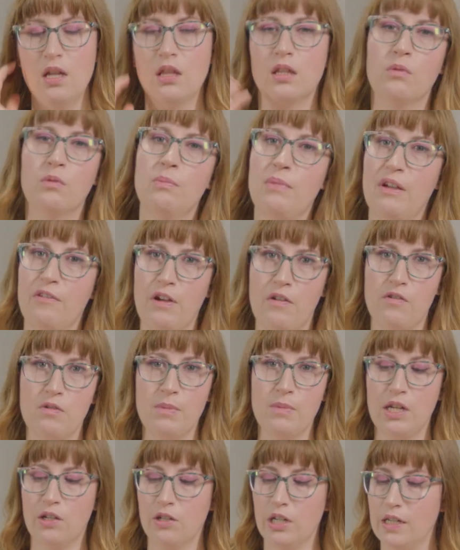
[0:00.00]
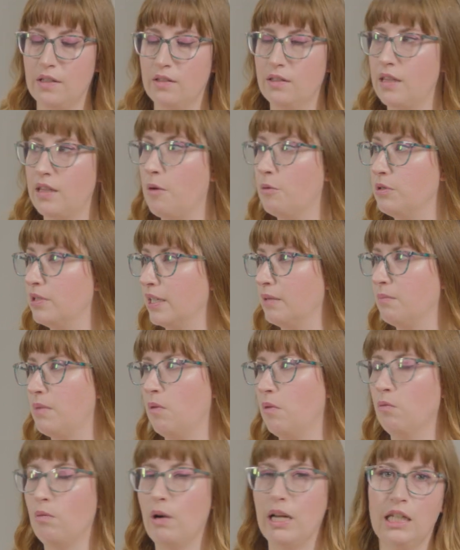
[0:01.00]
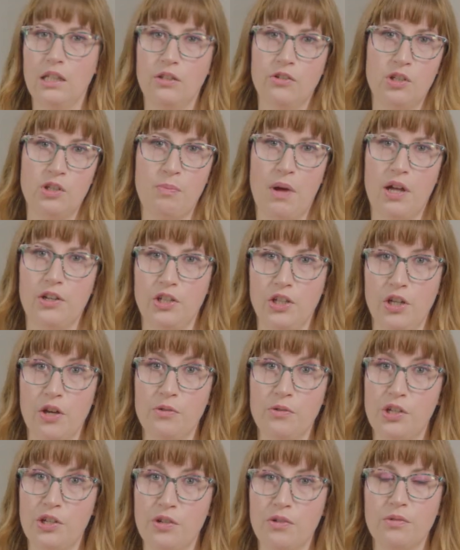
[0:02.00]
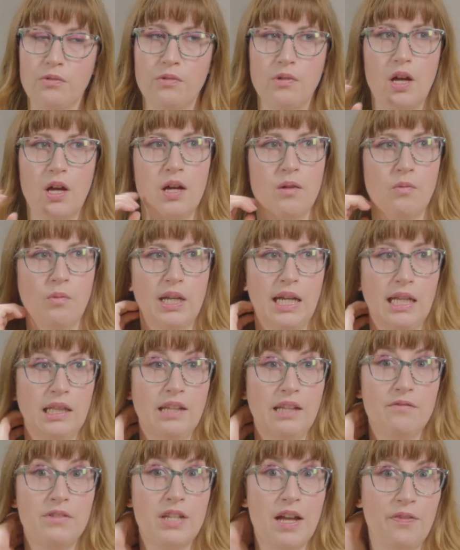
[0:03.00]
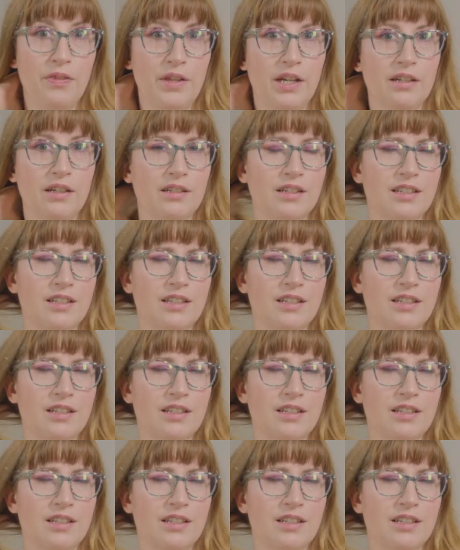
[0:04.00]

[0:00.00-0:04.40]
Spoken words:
They're one of my favorite meaderies. That was like my regular spot to go to when I lived down there,